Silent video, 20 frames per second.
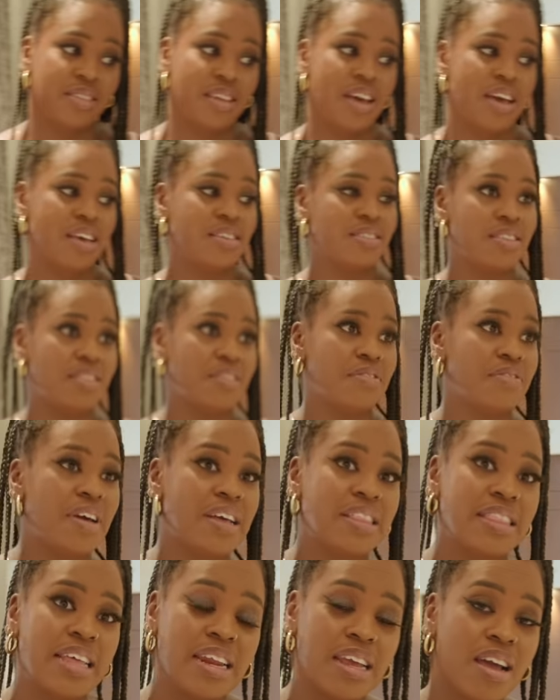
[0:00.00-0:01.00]
guys. And the
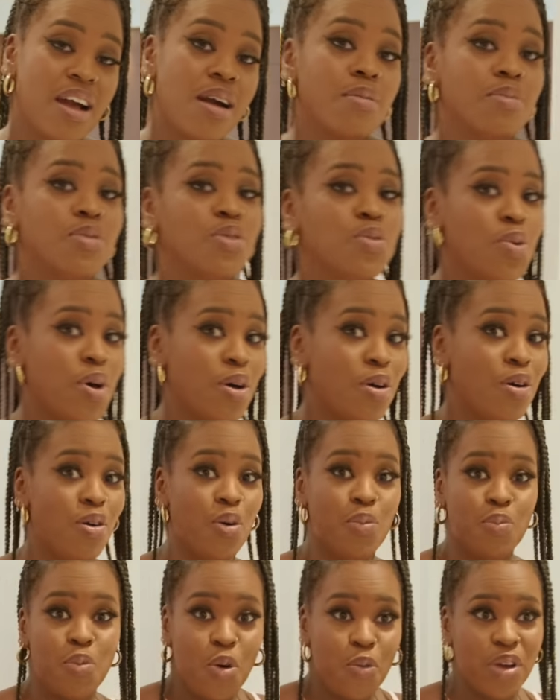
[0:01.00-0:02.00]
fact that it comes well
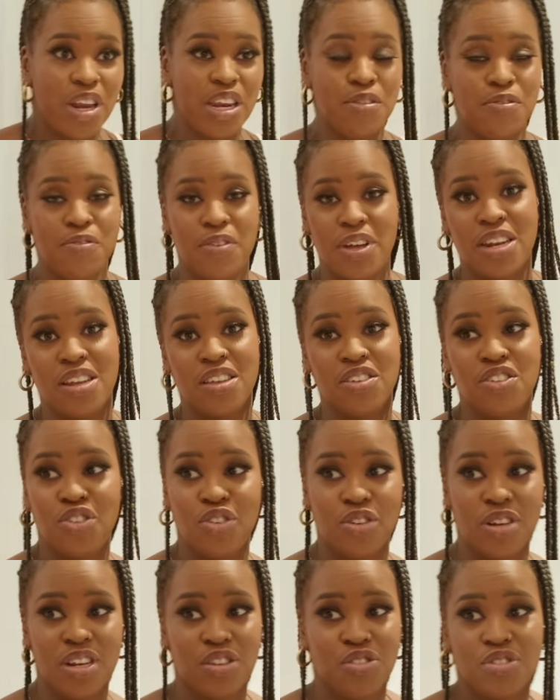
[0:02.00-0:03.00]
already finished,
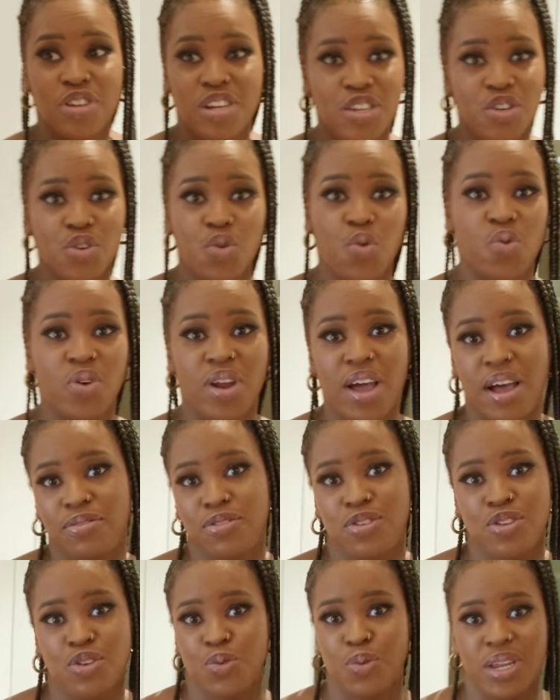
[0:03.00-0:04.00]
you literally don't have
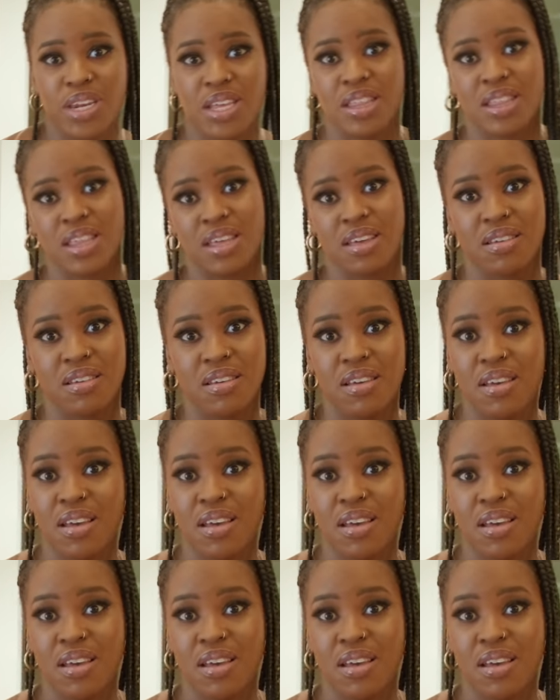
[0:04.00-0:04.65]
to do anything.